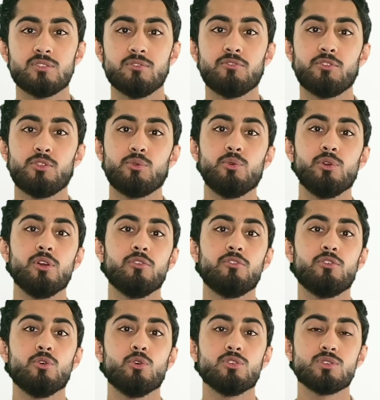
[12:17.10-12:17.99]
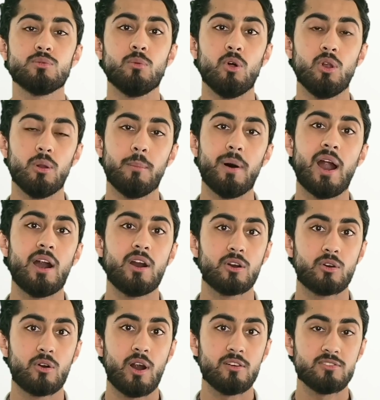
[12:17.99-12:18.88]
of 3 of your smaller
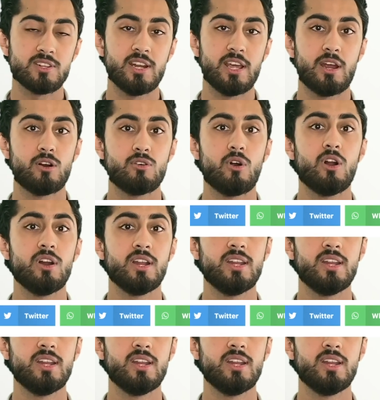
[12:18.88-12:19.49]
paragraphs later on